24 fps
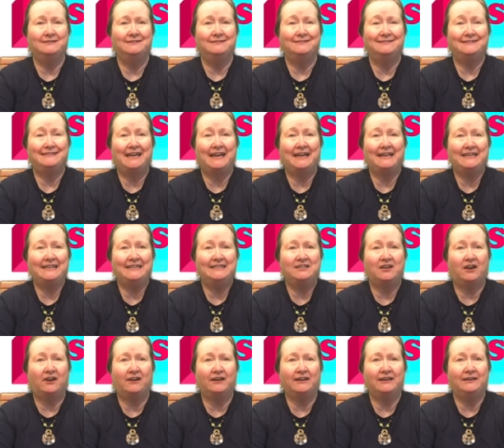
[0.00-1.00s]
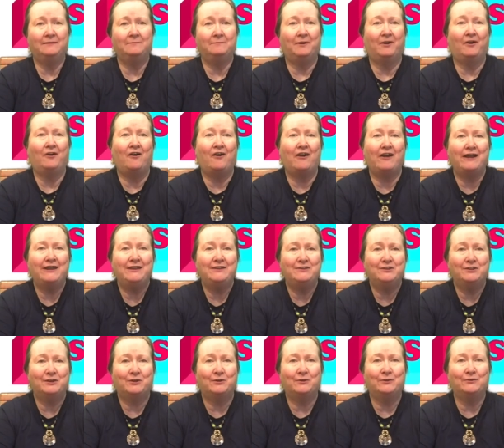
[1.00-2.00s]
Daddy's hiding behind the
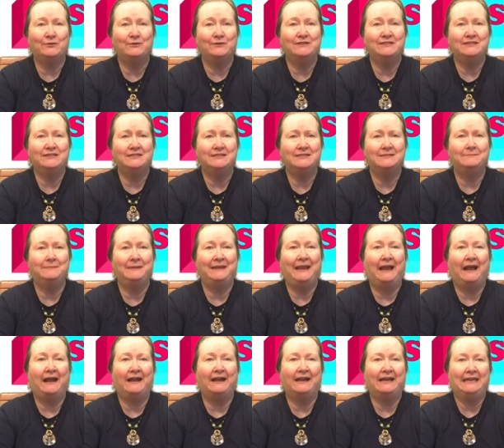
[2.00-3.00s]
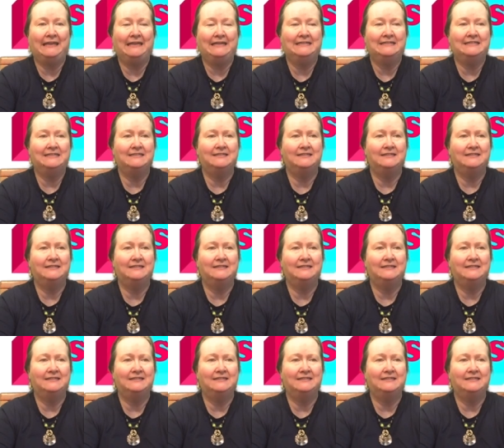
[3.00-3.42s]
curtains, behind.